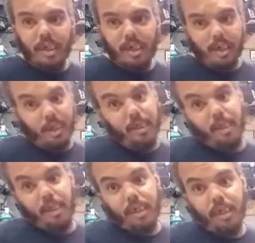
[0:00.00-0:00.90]
yeah,
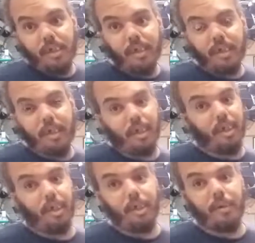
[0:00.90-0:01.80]
see, there
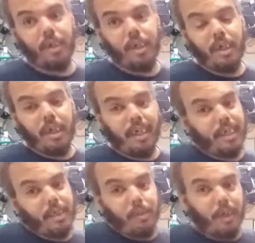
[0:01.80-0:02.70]
you go.
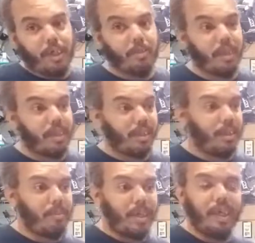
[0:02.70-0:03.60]
Yeah, so why spend a
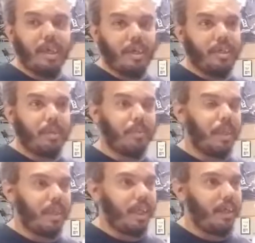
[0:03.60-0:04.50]
ton of money on
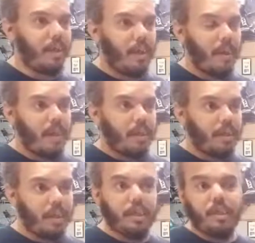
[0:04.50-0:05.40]
something that
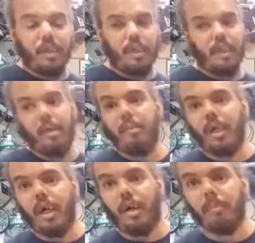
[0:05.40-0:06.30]
does the same
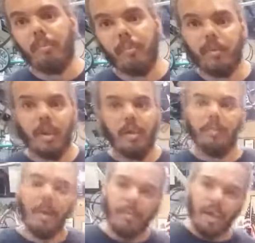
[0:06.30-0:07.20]
job?
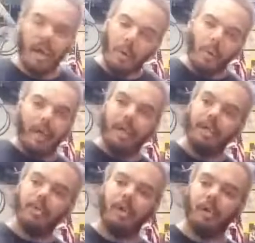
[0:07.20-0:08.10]
Maybe not quite
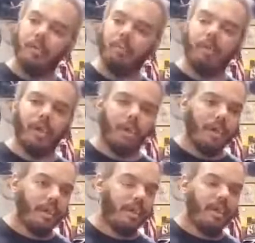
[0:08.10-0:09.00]
as well, but
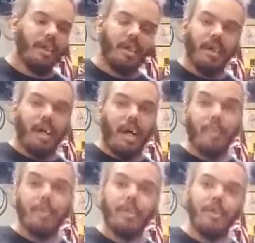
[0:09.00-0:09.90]

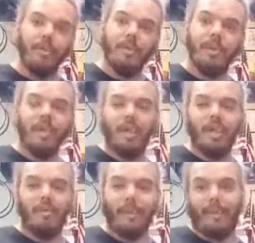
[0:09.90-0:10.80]
I've been
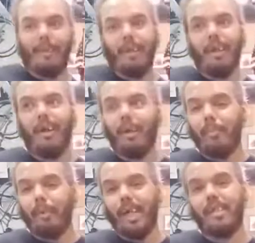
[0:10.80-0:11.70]
using my
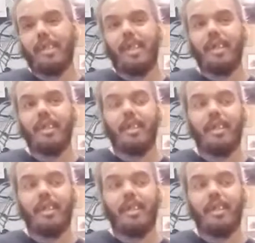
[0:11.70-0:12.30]
$30 bike stand